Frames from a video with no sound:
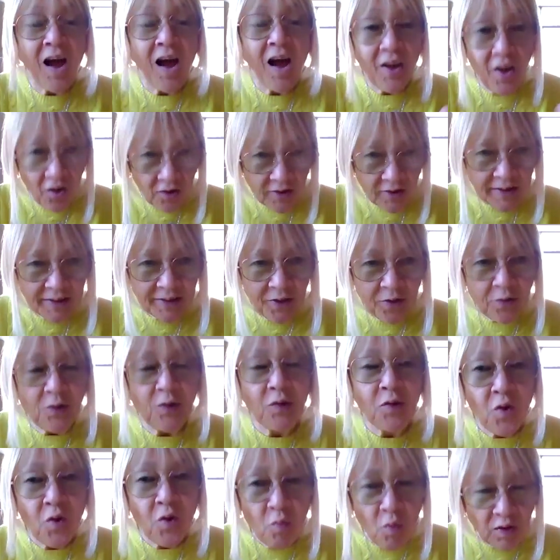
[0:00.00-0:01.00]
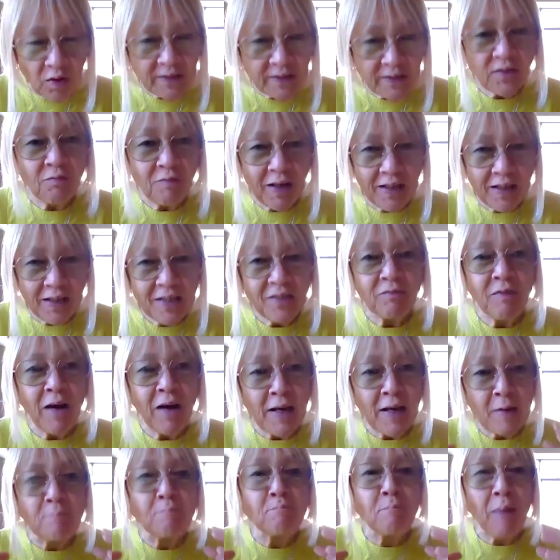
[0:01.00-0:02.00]
I ask you, look at what's on Reddit.
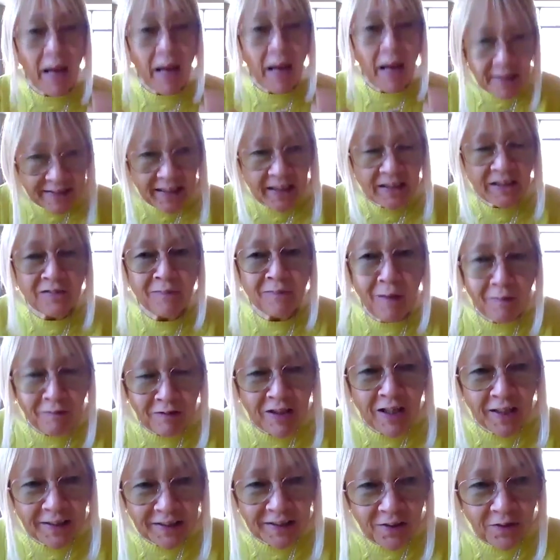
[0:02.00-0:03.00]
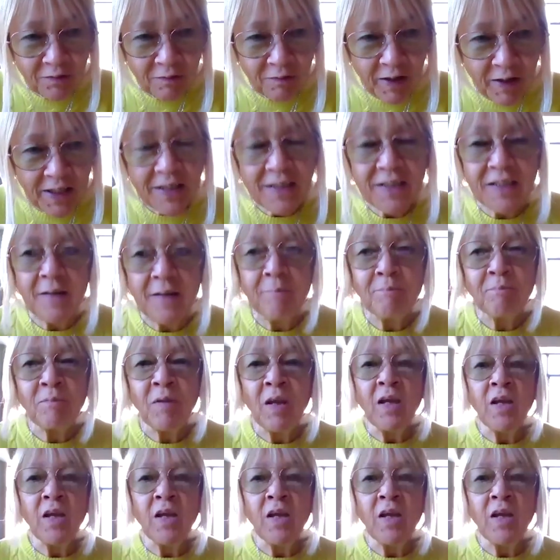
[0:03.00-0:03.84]
Reddit bans us from advertising on Reddit.